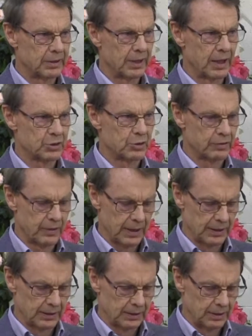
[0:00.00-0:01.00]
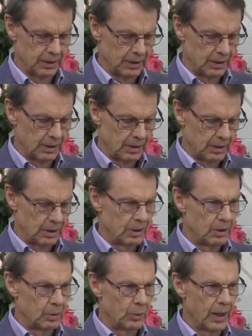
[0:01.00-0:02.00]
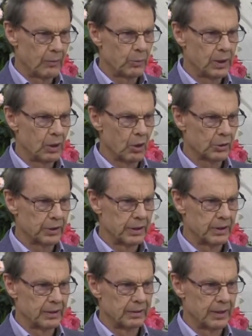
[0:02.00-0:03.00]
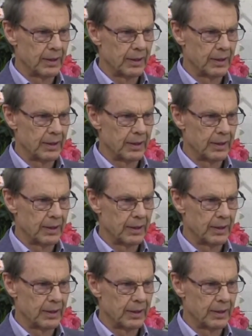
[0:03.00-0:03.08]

catastrophe? Or have we locked it in?